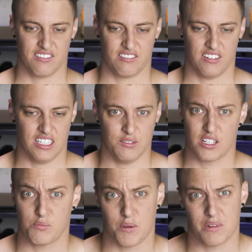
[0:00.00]
really want
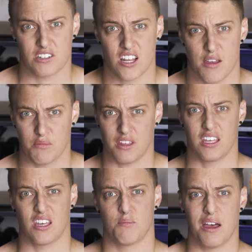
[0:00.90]
to spend much time
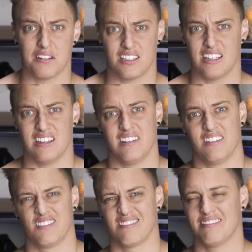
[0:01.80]
thinking about the,
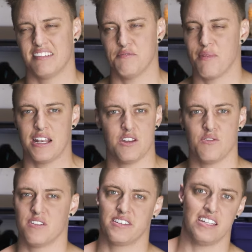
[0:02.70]
like,
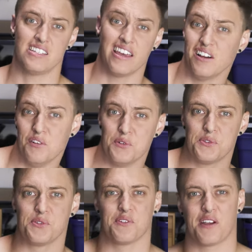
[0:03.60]
minute
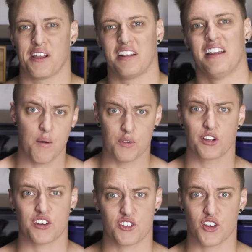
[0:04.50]
details, right? I'm
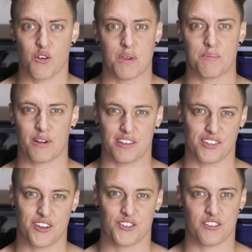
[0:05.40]
not gonna show me
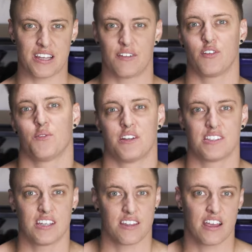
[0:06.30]
pre-surgery. If you want to
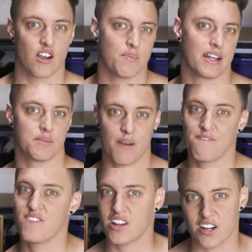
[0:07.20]
see that, go back to my
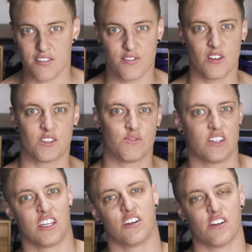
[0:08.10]
very first
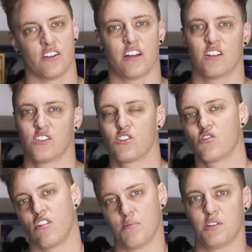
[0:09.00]
video and
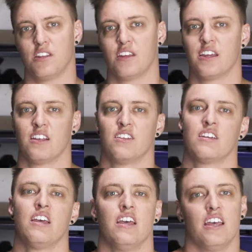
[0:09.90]
scrub to the end,
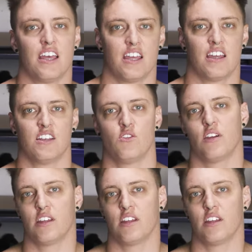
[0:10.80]
and you